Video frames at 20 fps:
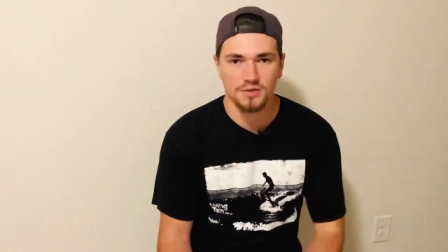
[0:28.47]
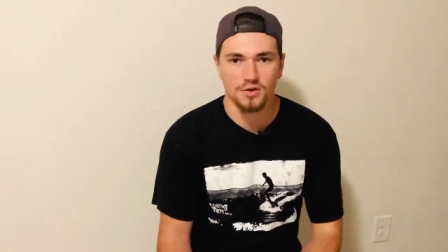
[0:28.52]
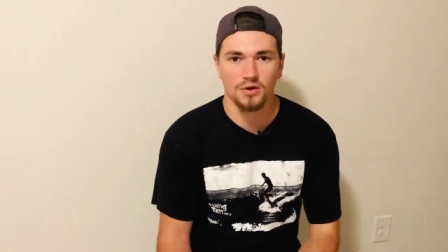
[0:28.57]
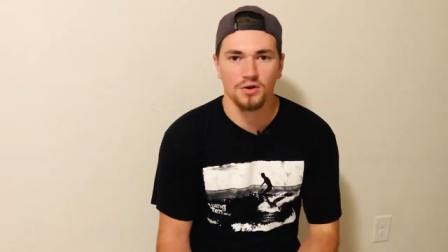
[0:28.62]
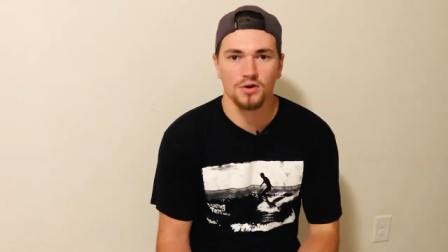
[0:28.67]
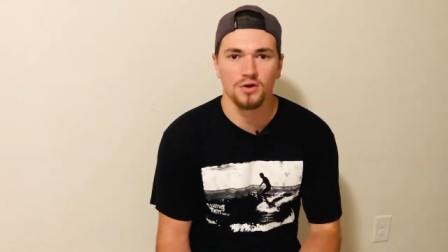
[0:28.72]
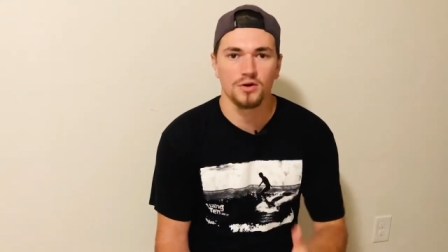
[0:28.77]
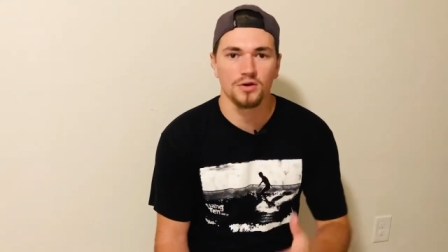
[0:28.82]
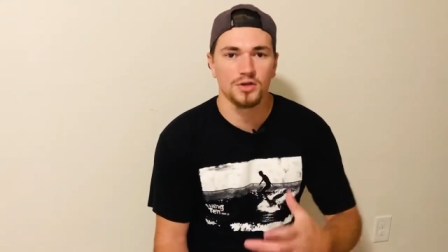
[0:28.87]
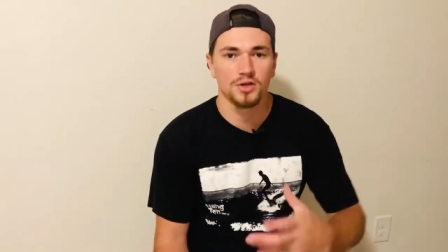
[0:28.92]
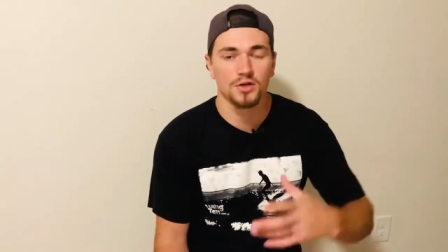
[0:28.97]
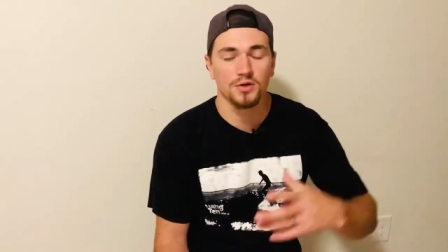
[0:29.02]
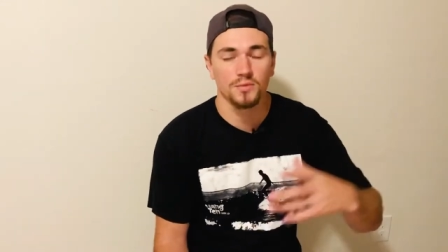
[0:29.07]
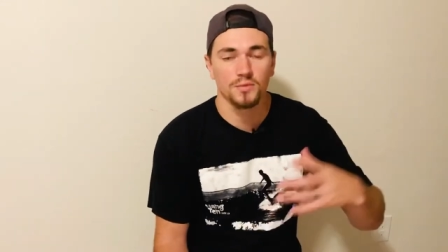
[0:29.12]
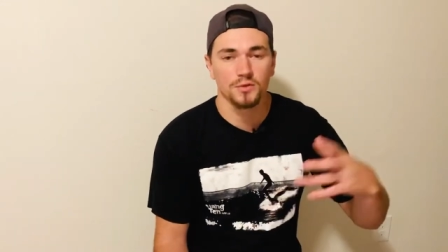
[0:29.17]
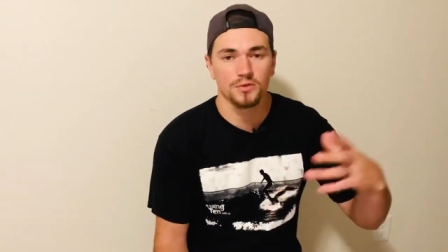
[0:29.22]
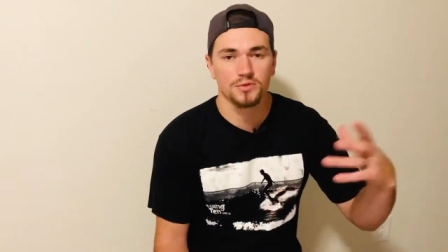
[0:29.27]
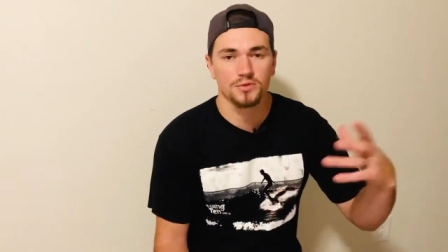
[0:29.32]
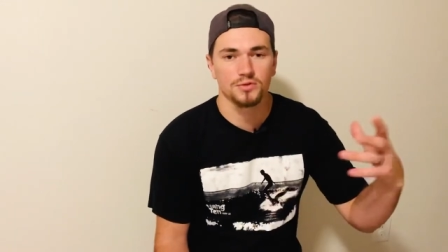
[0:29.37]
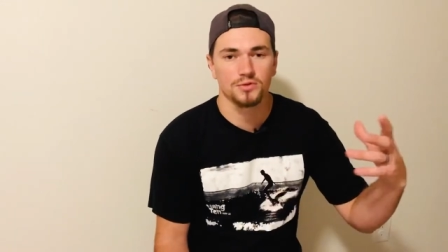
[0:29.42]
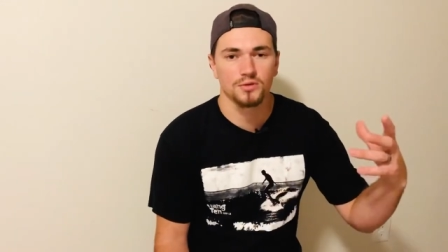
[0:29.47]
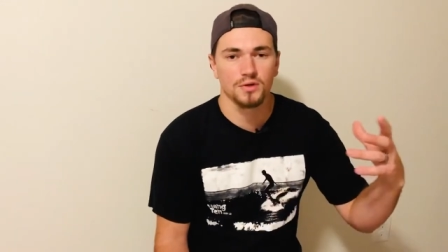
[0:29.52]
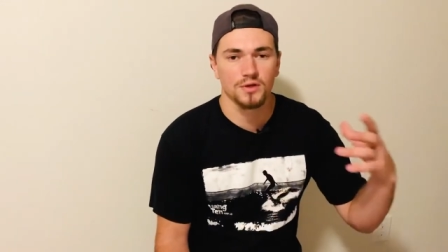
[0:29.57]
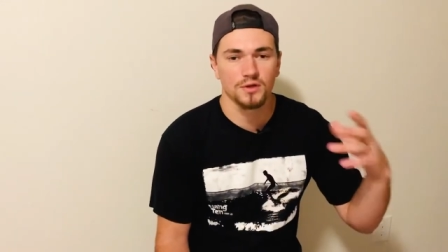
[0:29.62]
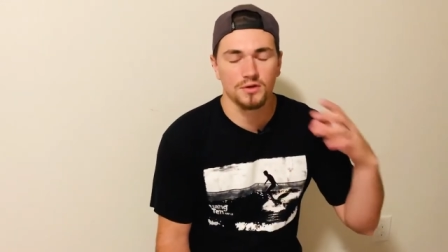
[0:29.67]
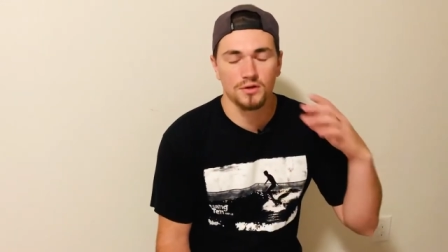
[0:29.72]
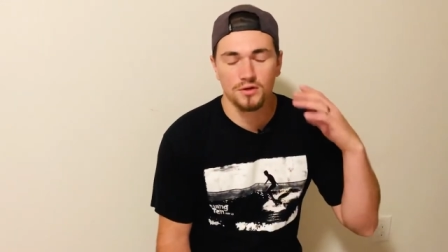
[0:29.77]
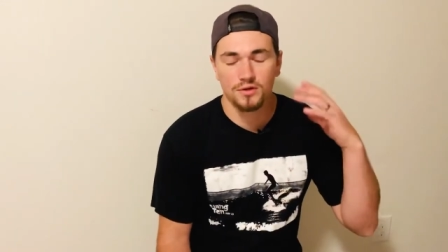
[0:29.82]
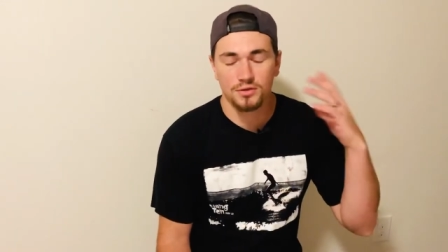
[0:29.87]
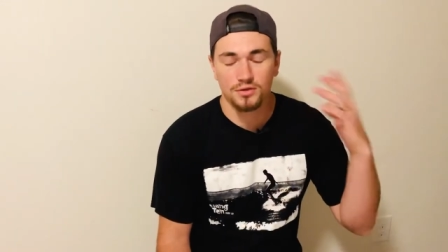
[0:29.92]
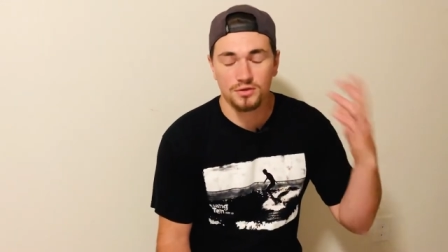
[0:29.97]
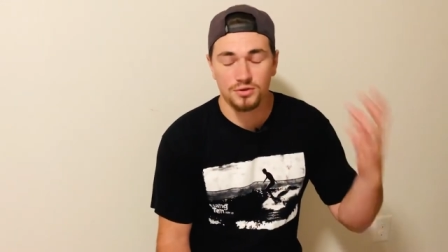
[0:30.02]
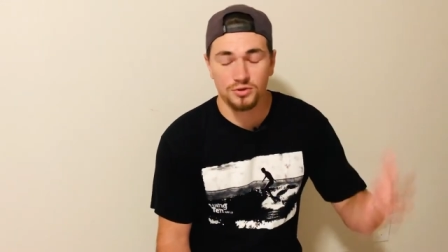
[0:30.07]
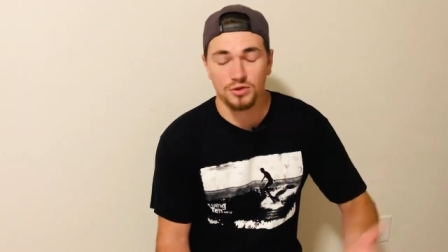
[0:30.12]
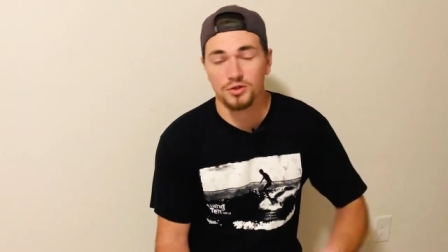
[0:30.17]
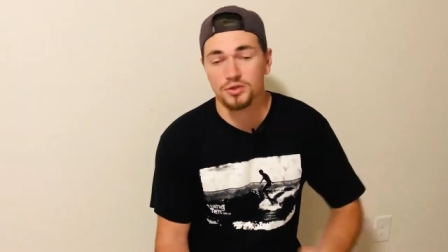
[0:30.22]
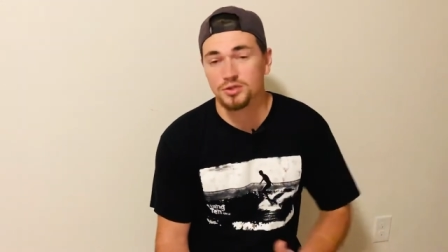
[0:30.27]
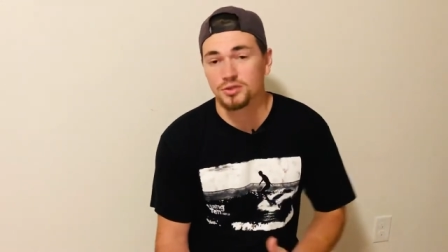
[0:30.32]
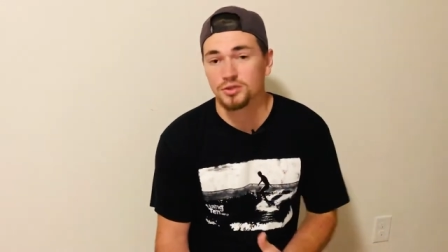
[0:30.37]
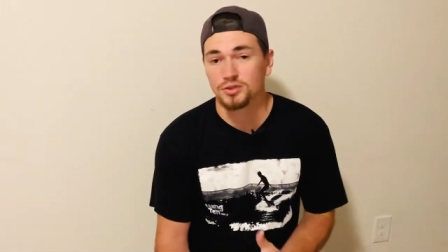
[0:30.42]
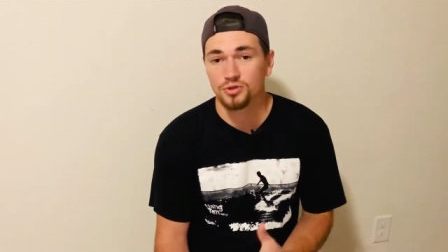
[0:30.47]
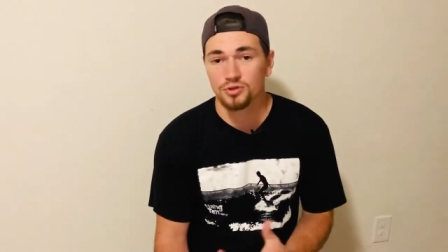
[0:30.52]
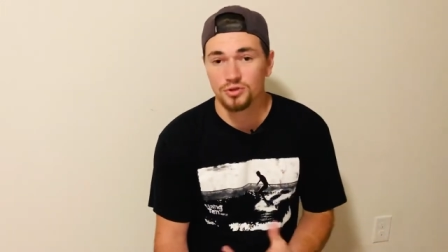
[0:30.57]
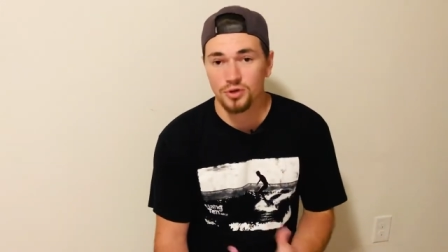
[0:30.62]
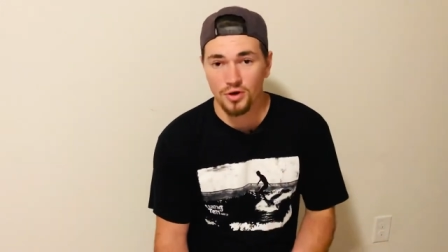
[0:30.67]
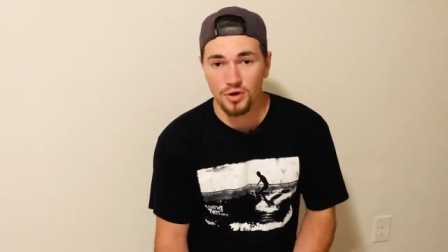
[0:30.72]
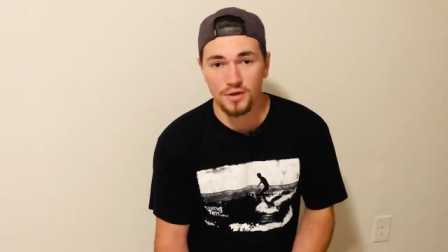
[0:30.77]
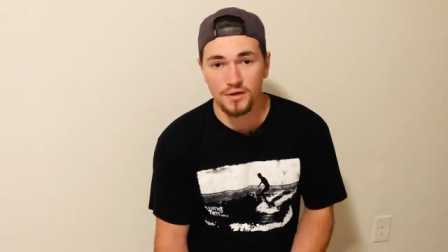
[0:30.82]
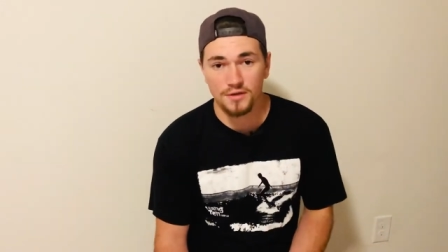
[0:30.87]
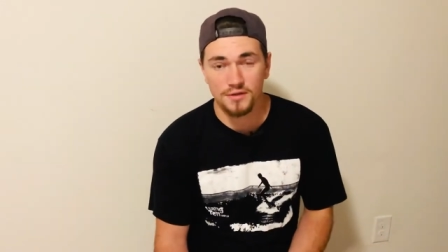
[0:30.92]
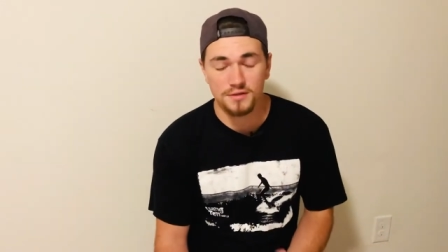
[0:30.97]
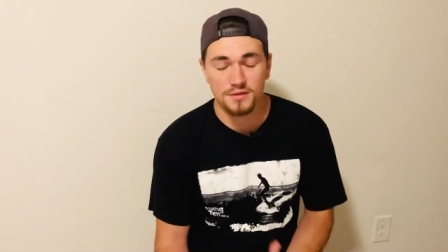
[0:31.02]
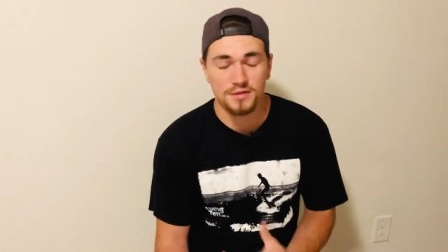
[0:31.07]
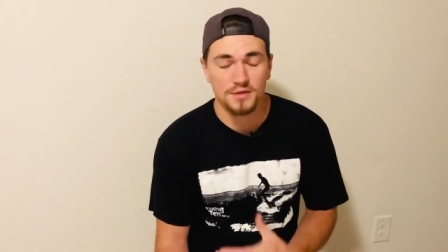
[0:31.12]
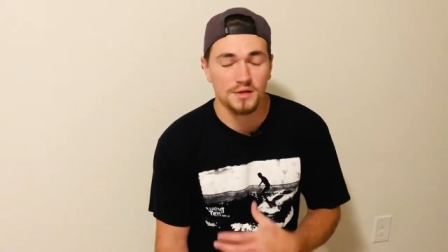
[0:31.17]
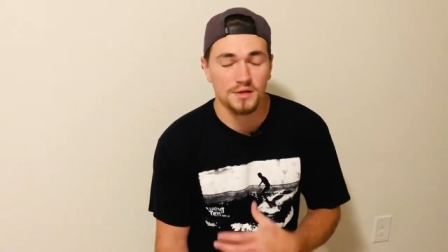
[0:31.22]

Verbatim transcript: on commercial um, construction drawings.